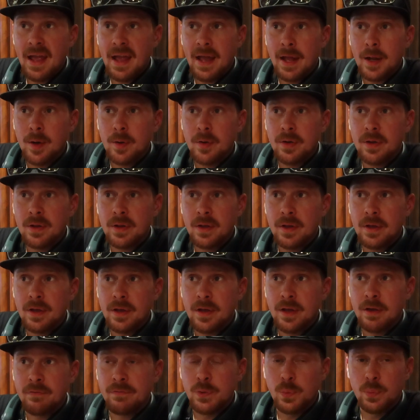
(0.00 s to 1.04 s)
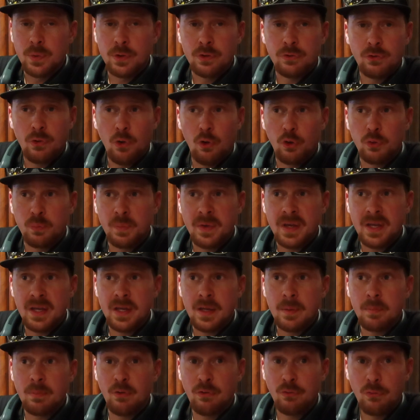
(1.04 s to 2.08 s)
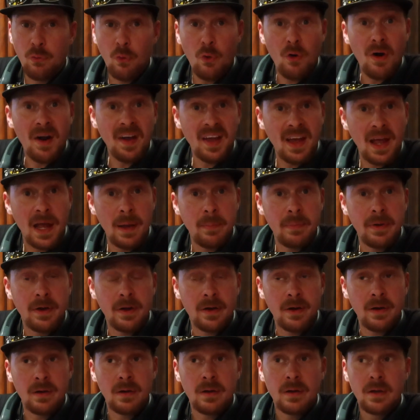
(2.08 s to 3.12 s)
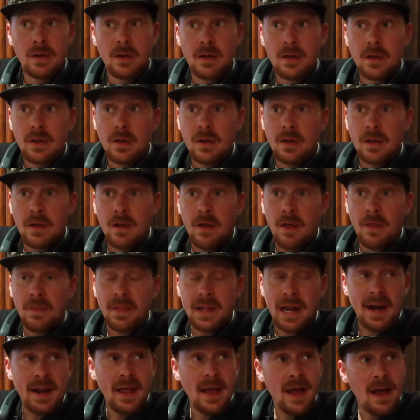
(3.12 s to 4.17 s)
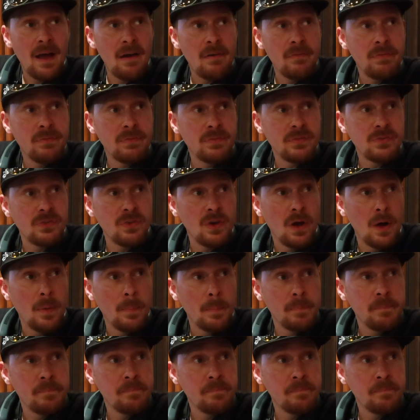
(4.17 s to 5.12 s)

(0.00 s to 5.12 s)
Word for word: And if you would have told me before I came here that I'd have some